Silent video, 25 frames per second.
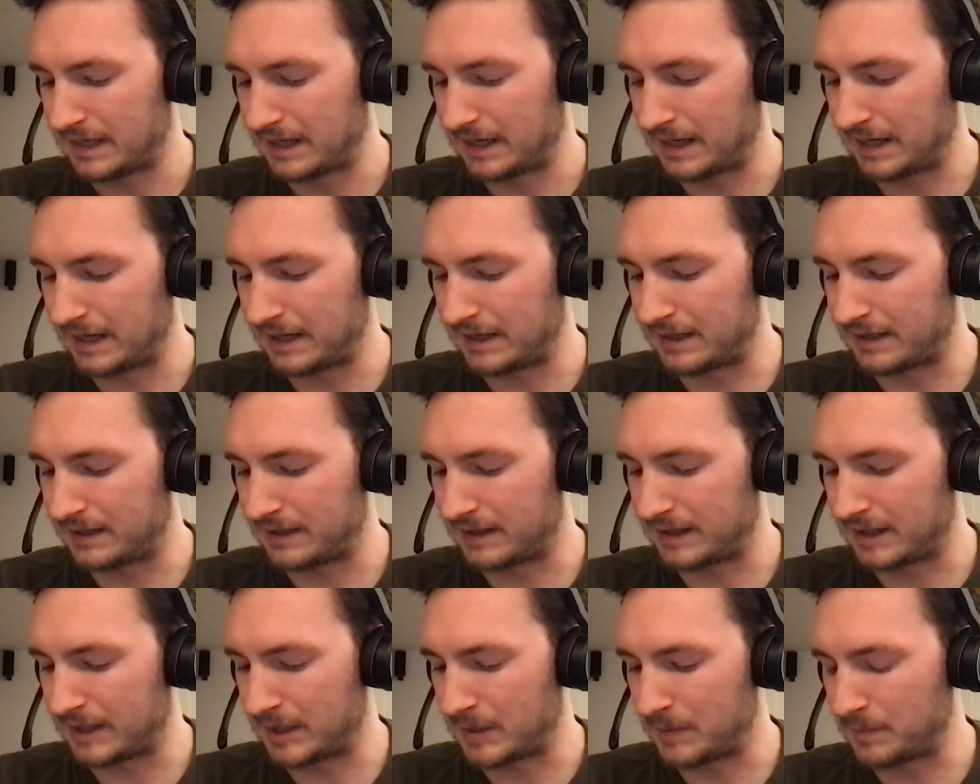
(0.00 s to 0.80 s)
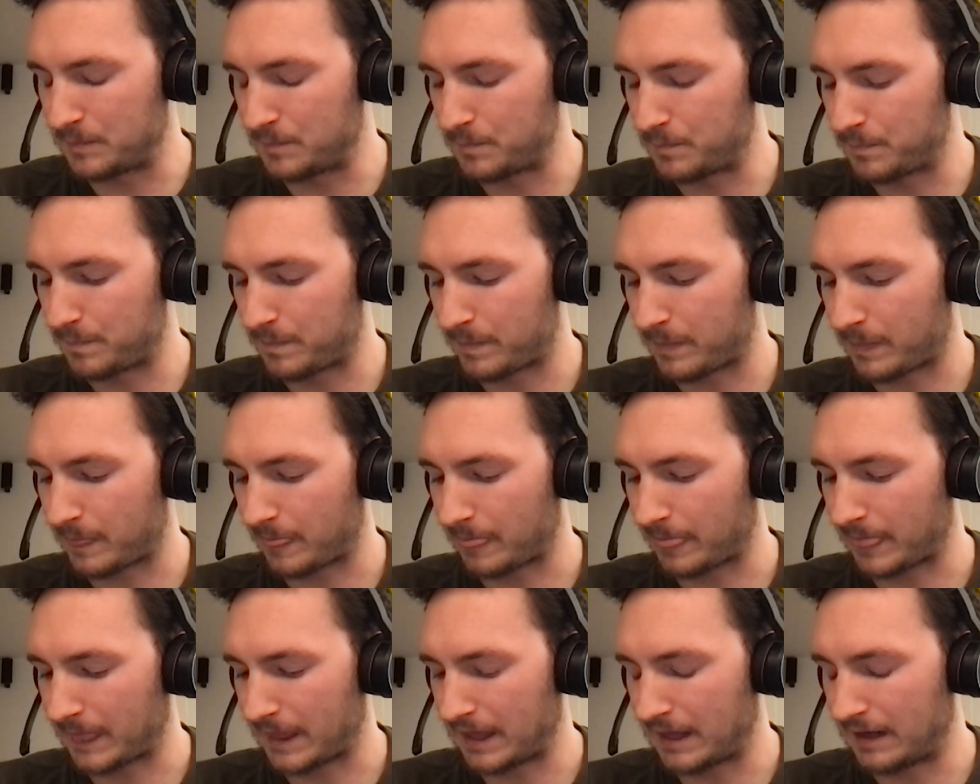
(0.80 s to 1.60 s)
And
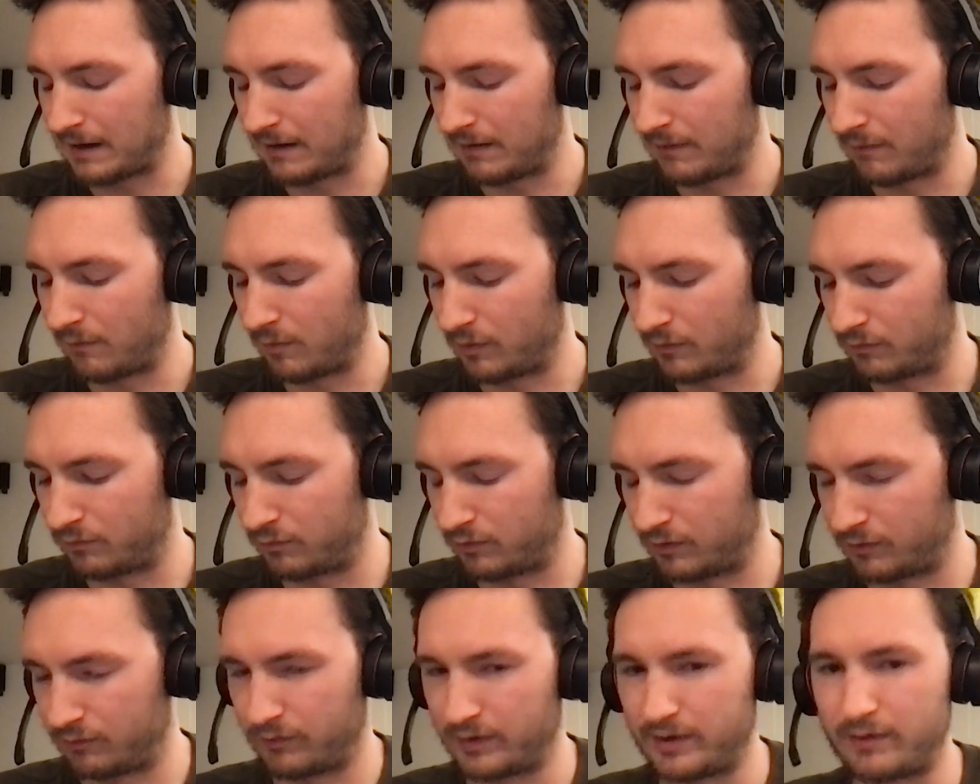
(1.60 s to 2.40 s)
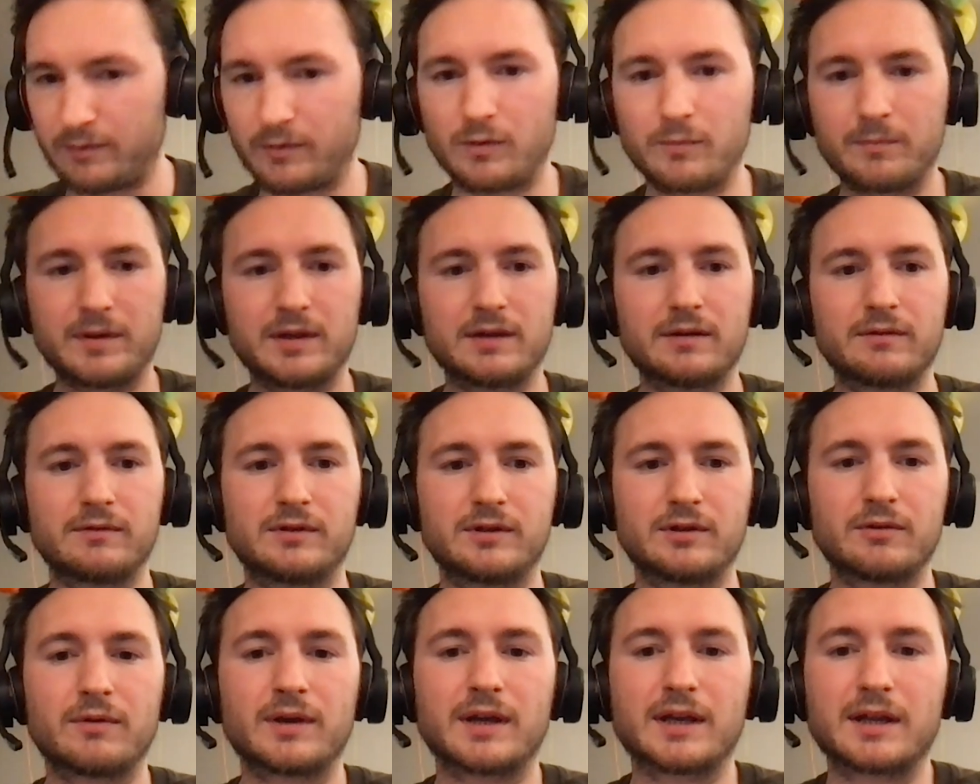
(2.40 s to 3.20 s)
what we will be
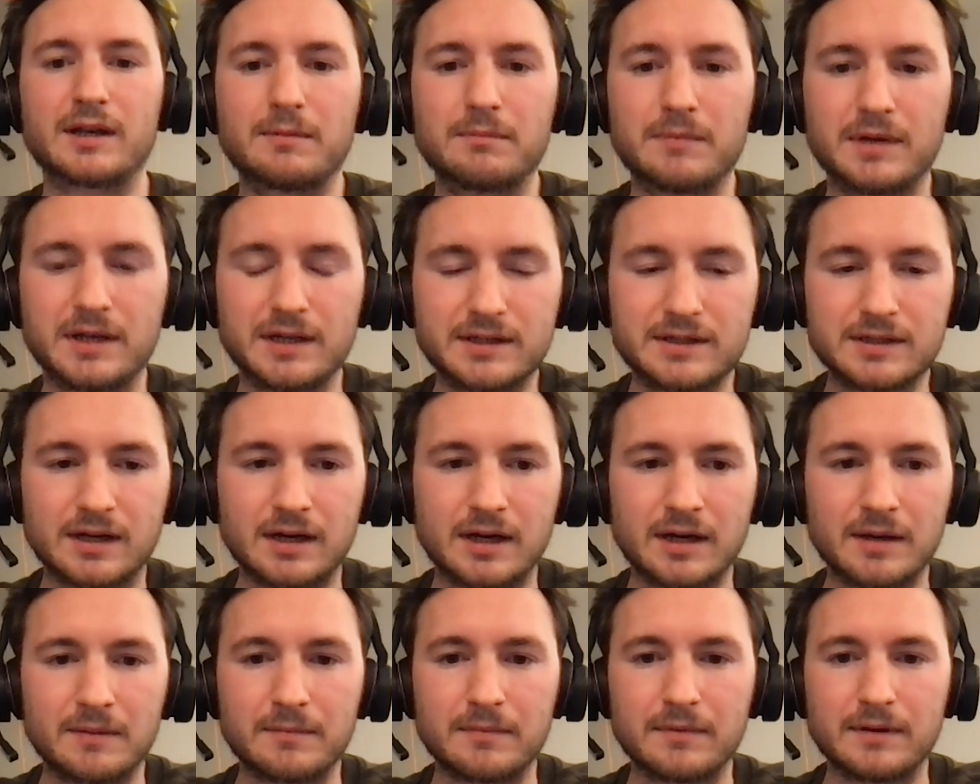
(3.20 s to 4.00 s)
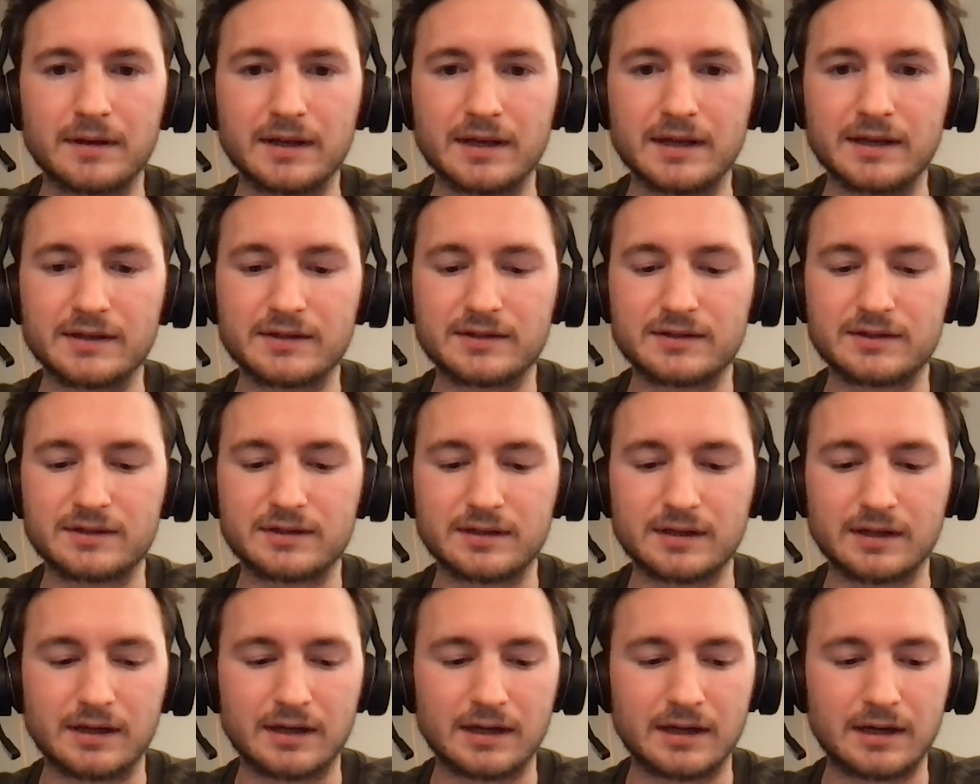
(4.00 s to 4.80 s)
doing in the meantime is
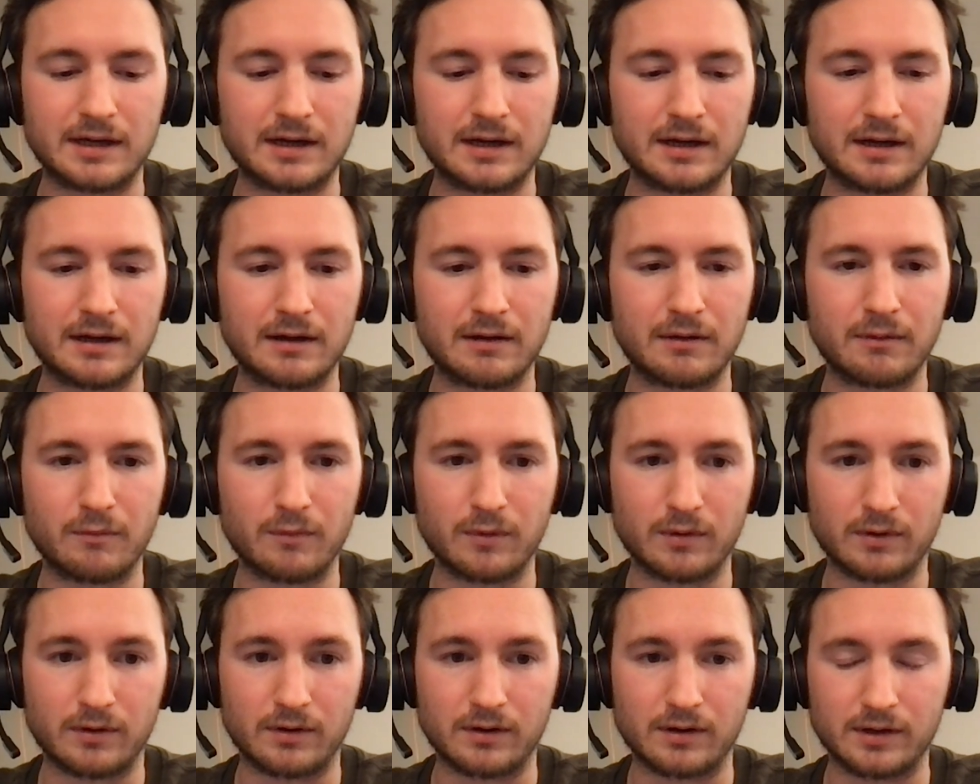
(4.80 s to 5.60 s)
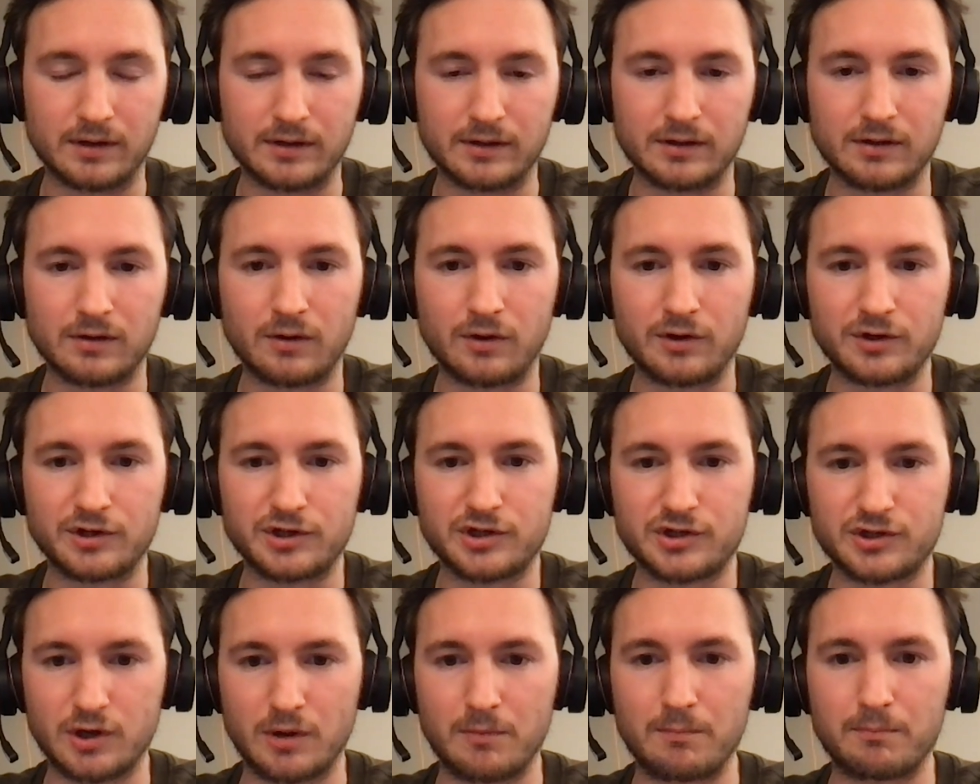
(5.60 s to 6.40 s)
we're gonna launch
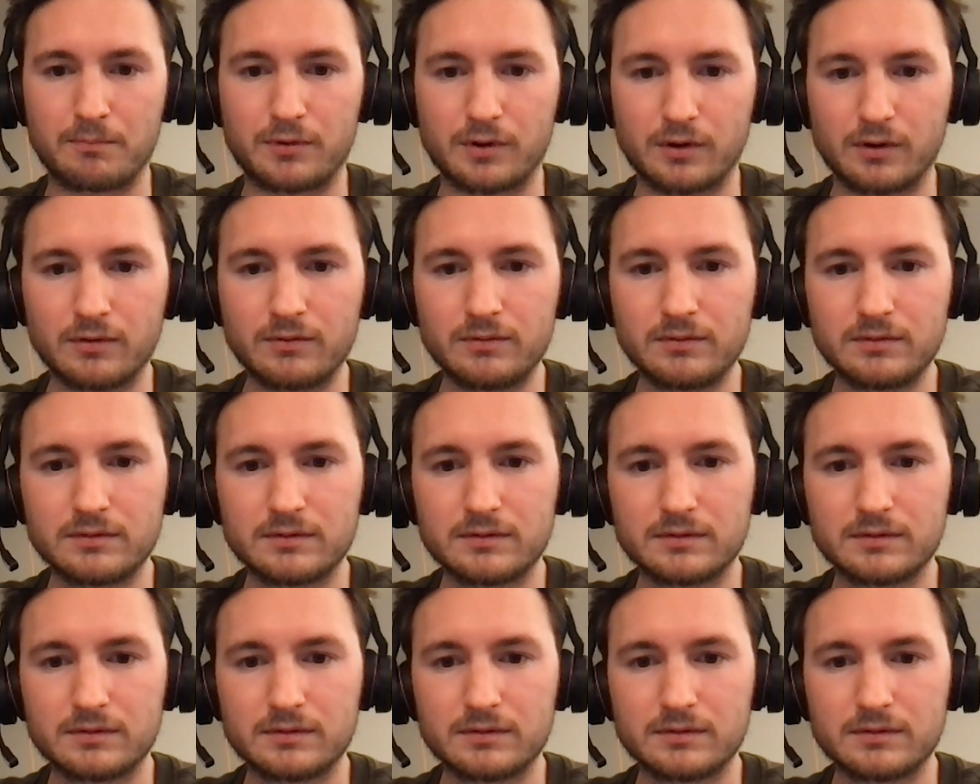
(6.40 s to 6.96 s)
XUMM Pro,